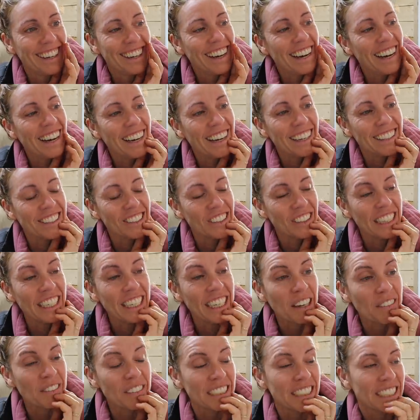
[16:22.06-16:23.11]
So
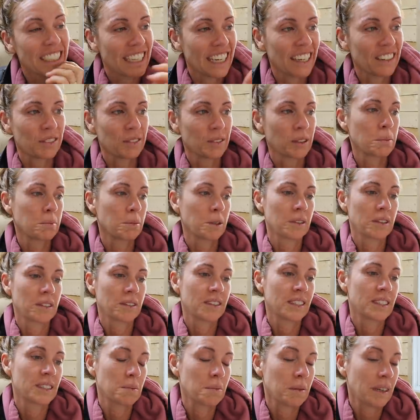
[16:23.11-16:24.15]
he kept it together for the both of
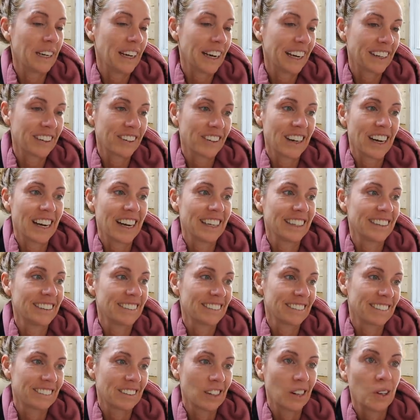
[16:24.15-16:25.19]
us, but I cried
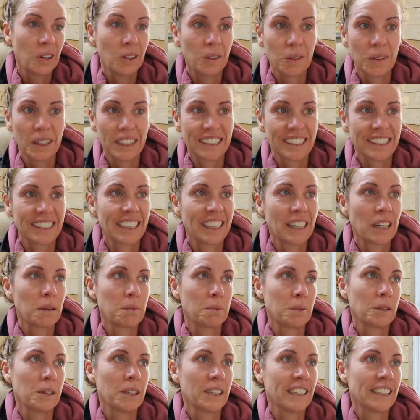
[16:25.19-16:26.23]
the whole way to the
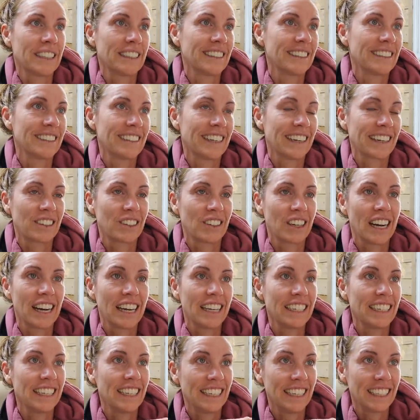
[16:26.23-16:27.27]
airport. I
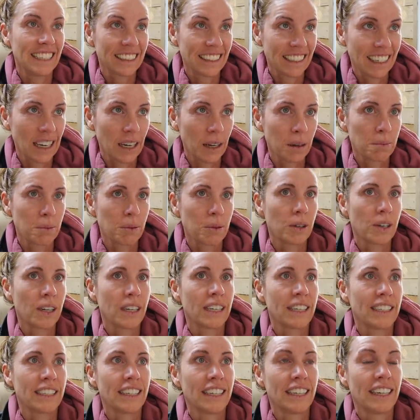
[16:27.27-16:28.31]
cried in the
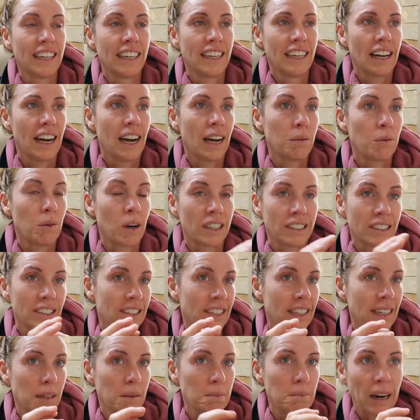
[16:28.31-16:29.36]
airport. I
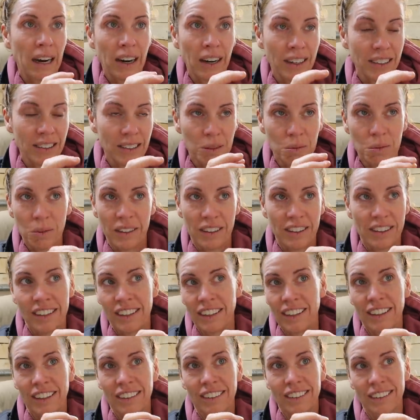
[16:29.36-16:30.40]
watched like parents with
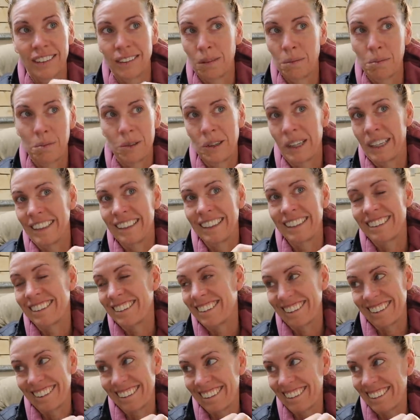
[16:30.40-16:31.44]
their little boy and little
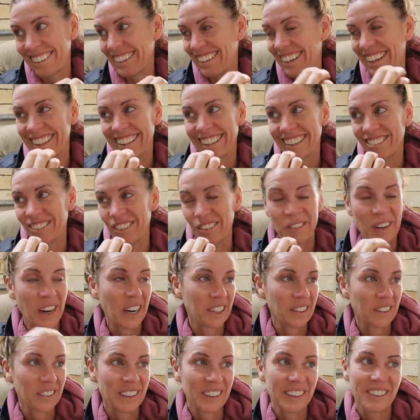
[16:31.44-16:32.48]
girl, and it
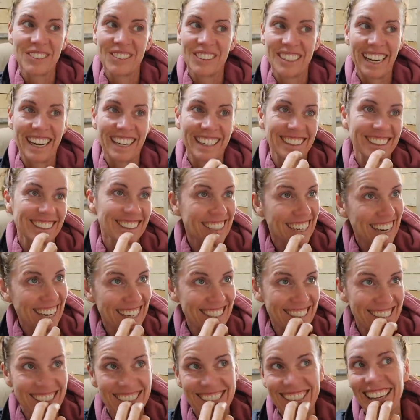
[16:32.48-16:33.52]
reminded me of Jack and
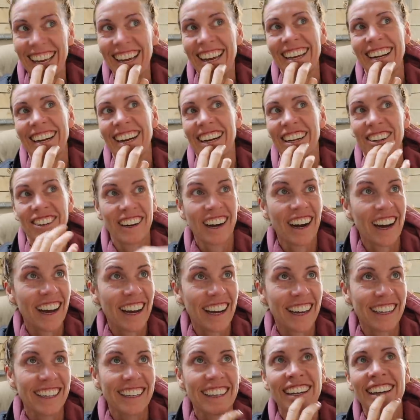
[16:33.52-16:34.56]
Jess, and I
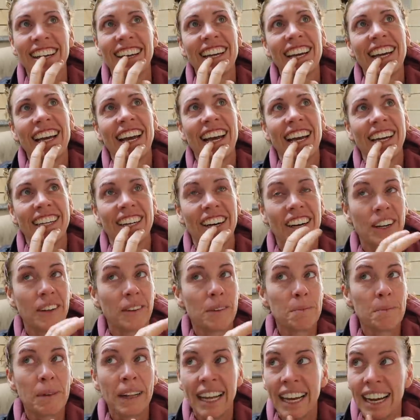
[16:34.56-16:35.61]
cried. Got on
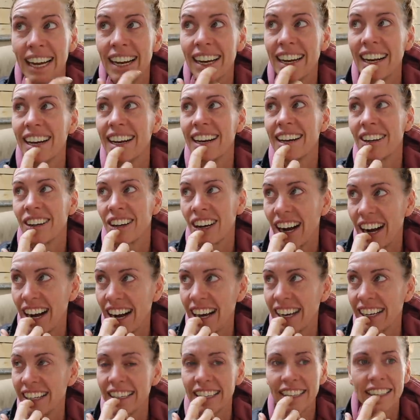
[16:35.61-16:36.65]
the plane and I
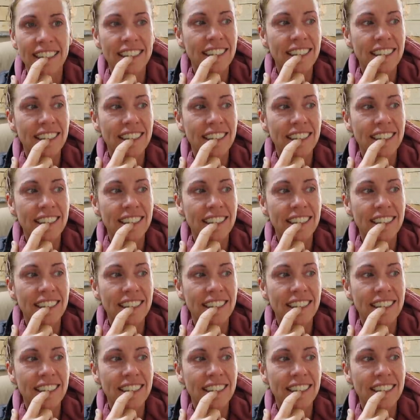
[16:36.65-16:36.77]
cried.